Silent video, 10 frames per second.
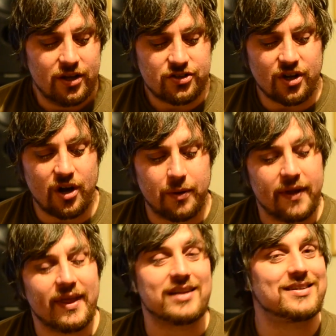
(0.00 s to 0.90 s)

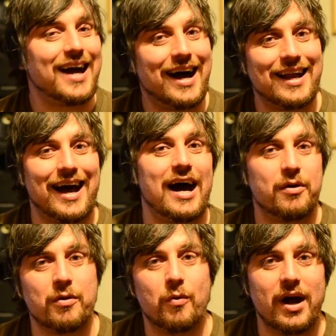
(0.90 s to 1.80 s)
So that's kind of
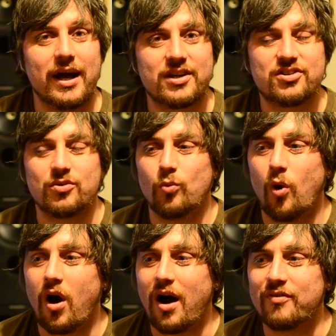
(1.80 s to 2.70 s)
how it works.
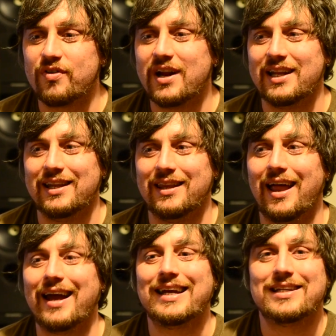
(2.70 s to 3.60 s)
What I've really
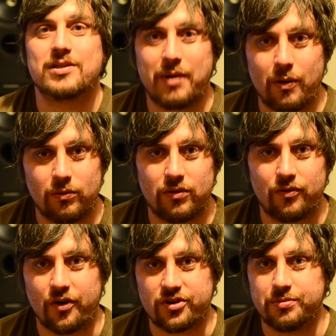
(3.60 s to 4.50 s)
liked about
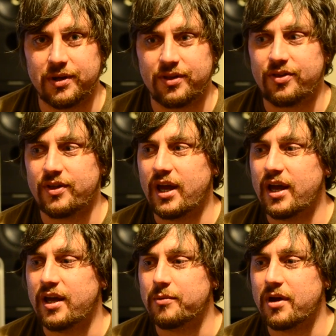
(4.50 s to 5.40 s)
Rocksmith
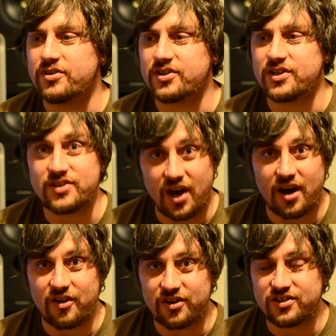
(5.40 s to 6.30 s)
as a
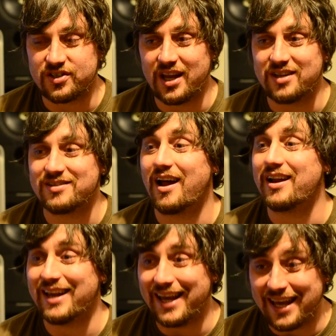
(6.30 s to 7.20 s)
guitarist is
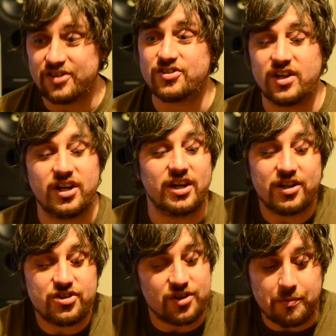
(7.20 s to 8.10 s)
that
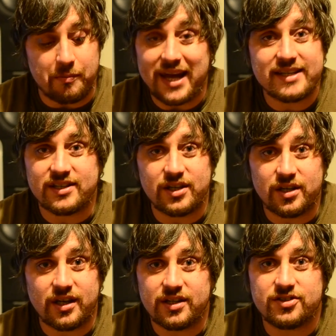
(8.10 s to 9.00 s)
it's your mate.
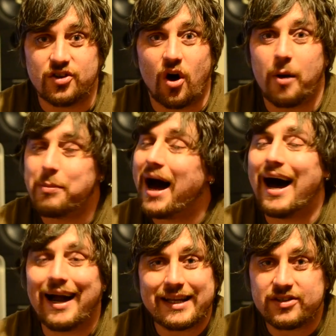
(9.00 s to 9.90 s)
It's not a pad.